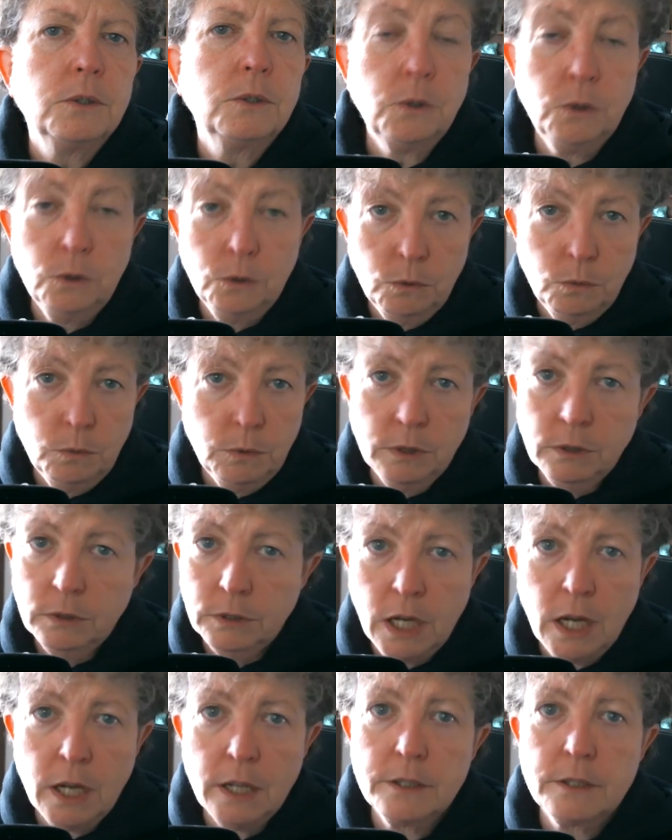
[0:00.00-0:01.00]
you will
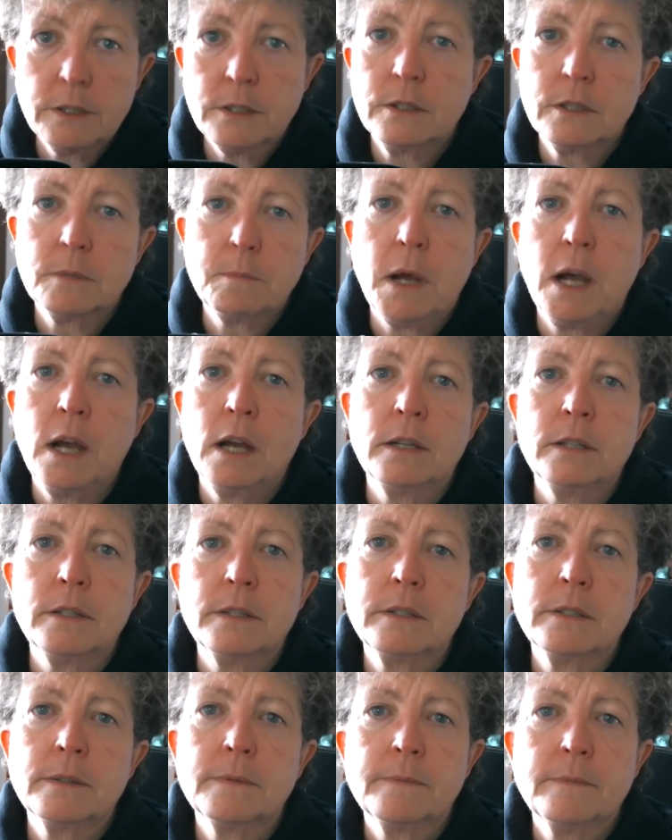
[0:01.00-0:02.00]
not
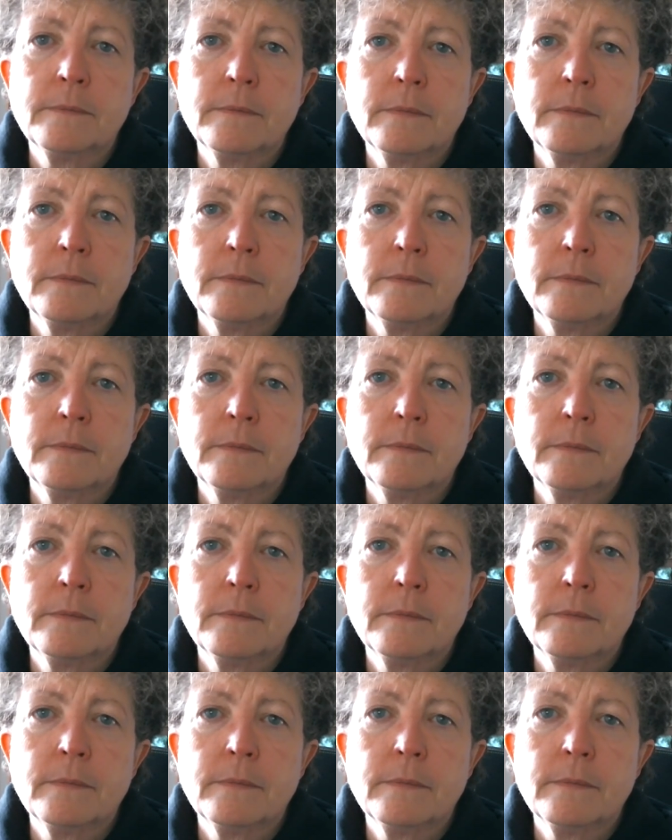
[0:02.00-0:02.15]
despise.